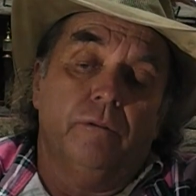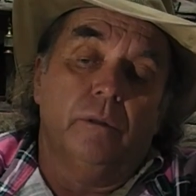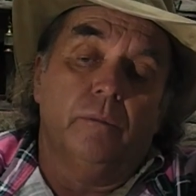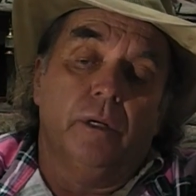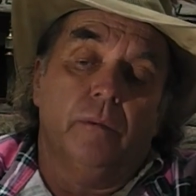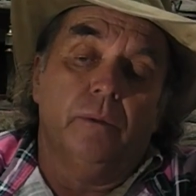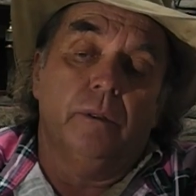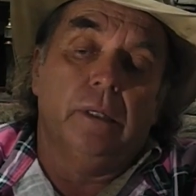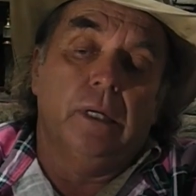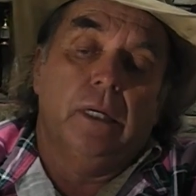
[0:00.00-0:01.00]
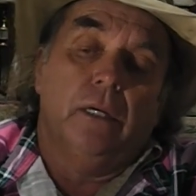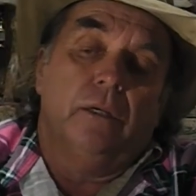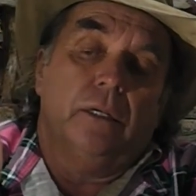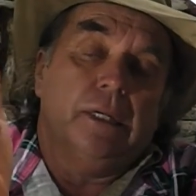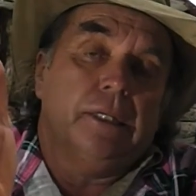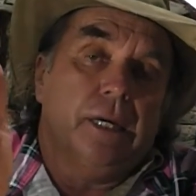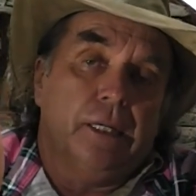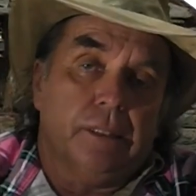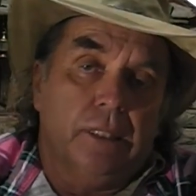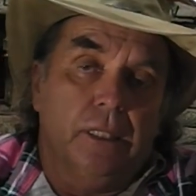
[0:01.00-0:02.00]
you may be. You can
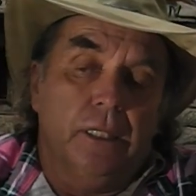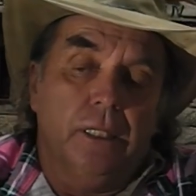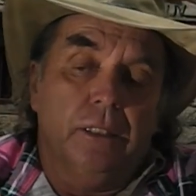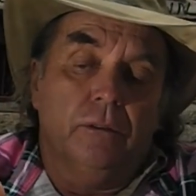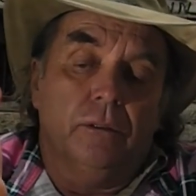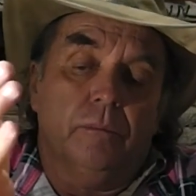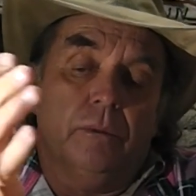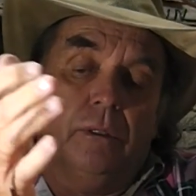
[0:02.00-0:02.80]
cut your hand on them,